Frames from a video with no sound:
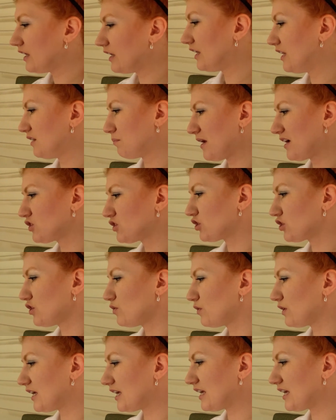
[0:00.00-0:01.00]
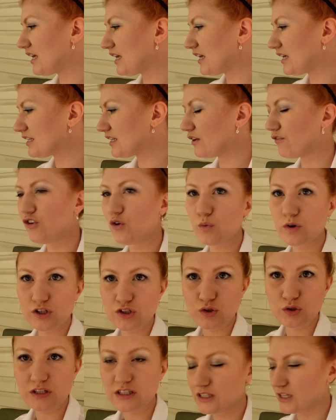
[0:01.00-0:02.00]
And make sure you get, if you want
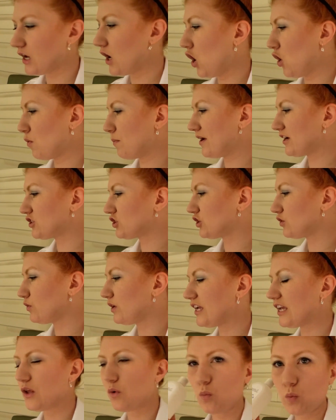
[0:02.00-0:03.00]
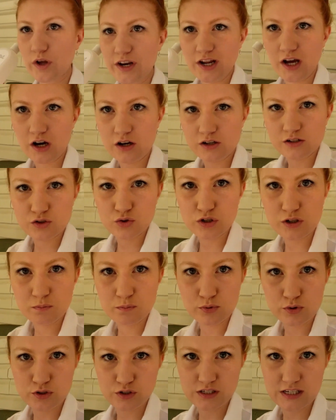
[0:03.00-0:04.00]
to do this at home, make sure you get
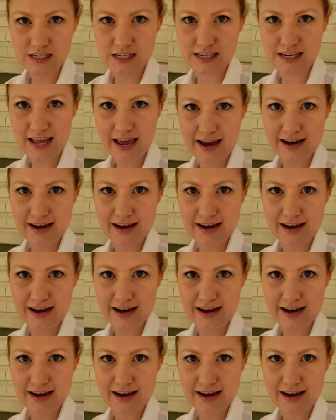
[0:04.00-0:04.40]
100%